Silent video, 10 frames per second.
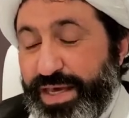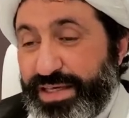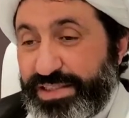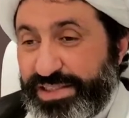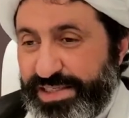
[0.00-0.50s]

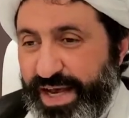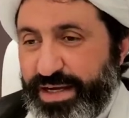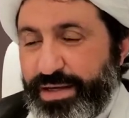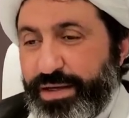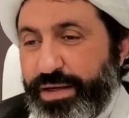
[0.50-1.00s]

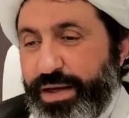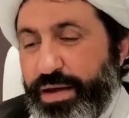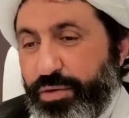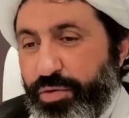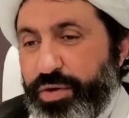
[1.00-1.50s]
exactly
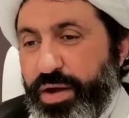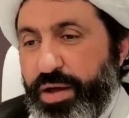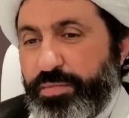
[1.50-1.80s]
Al-Qur'an,